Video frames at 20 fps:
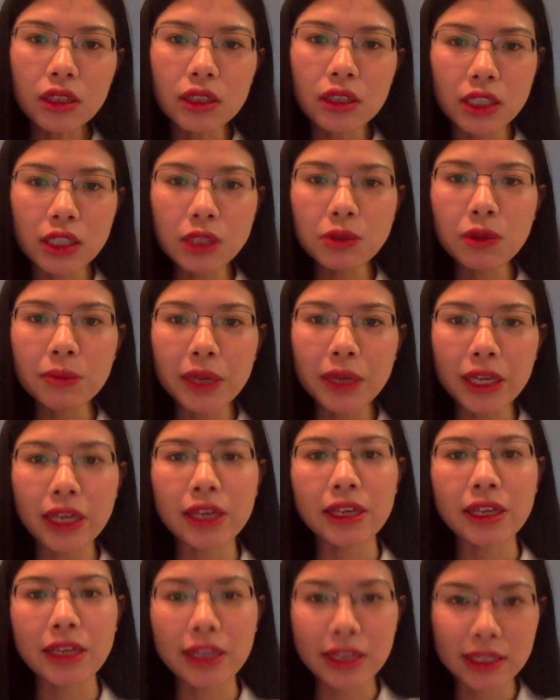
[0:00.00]
This will make
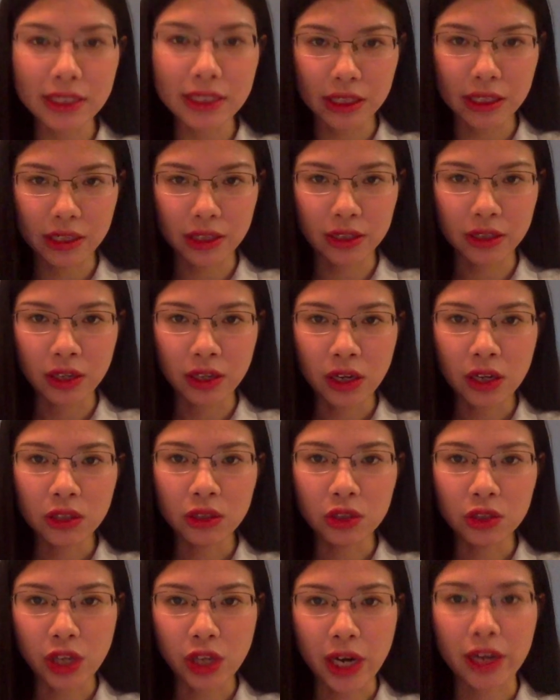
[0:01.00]
it easier
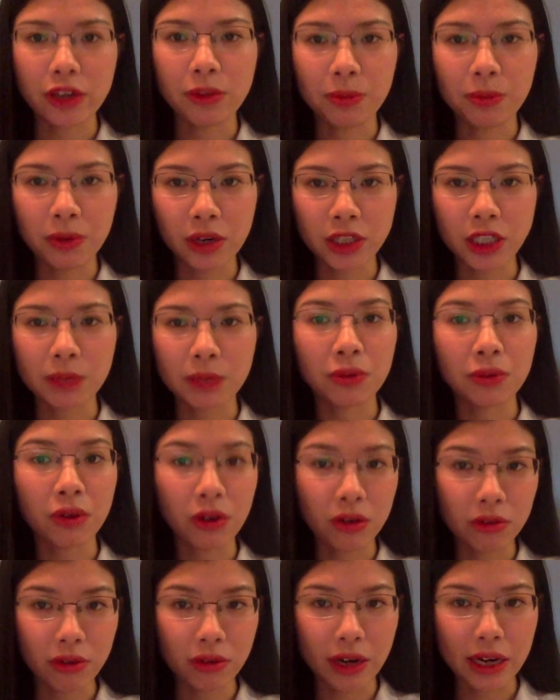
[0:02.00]
to track your project
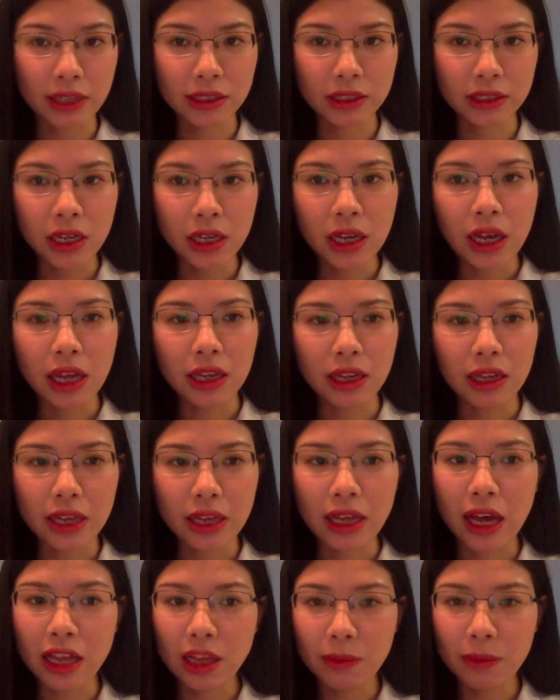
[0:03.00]
progress and let
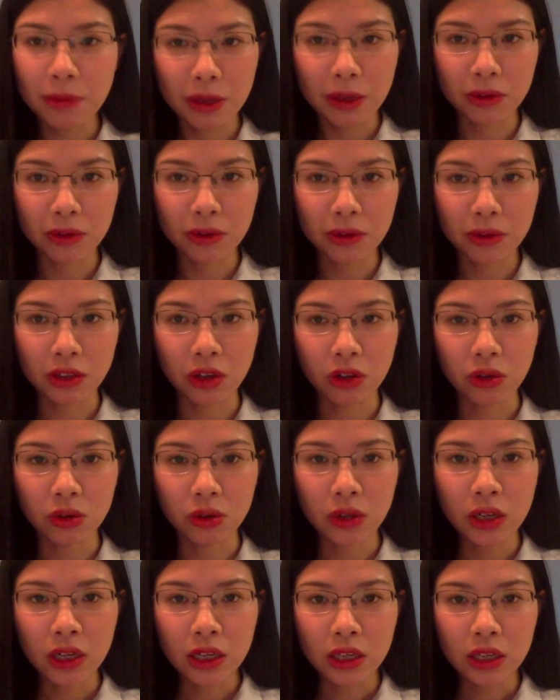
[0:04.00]
other people know
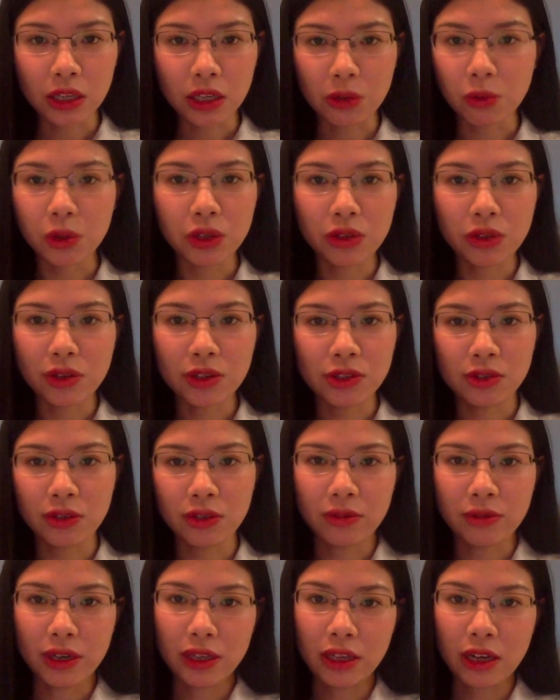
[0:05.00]
what you are
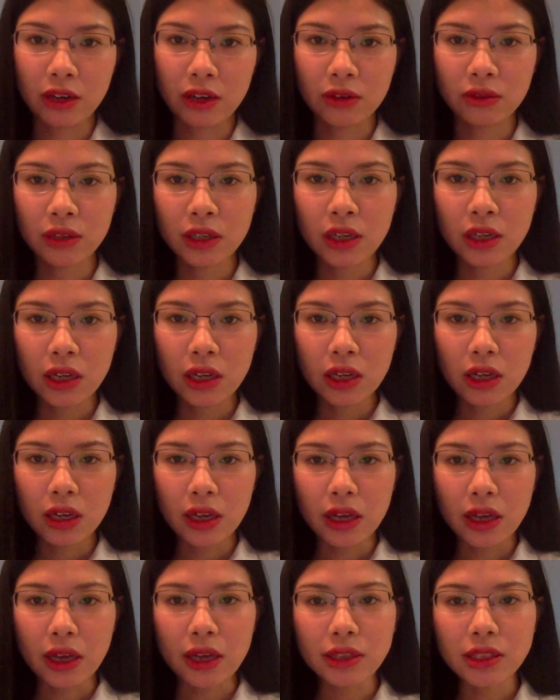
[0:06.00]
doing right now.
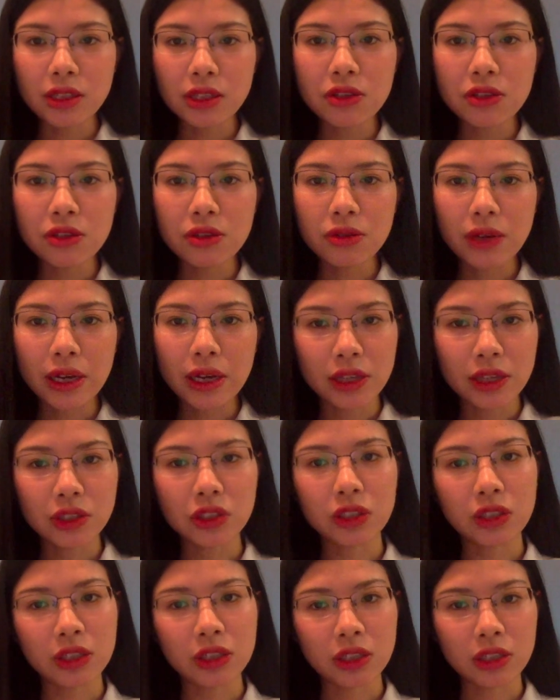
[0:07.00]
As a UI
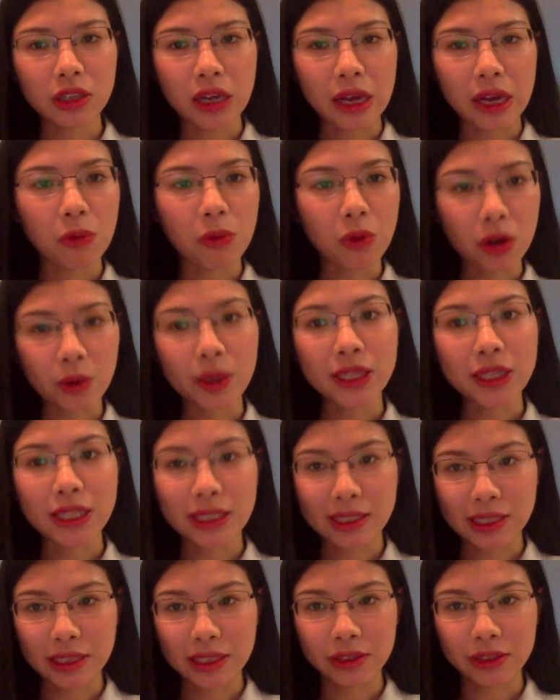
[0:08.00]
engineer, I work with
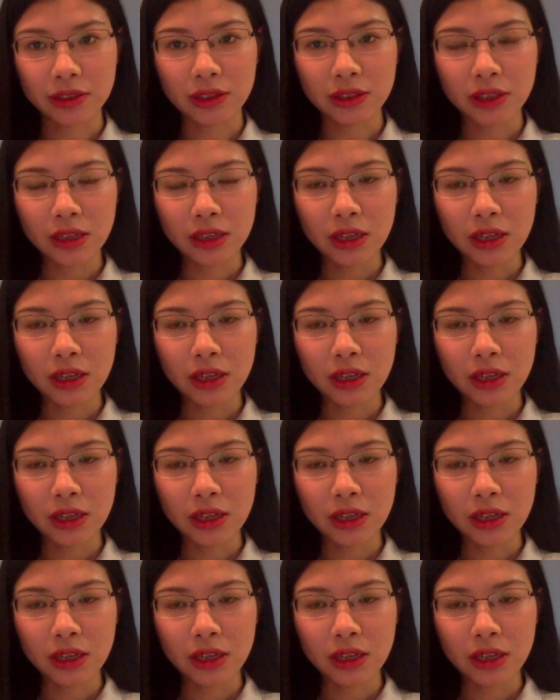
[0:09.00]
designer.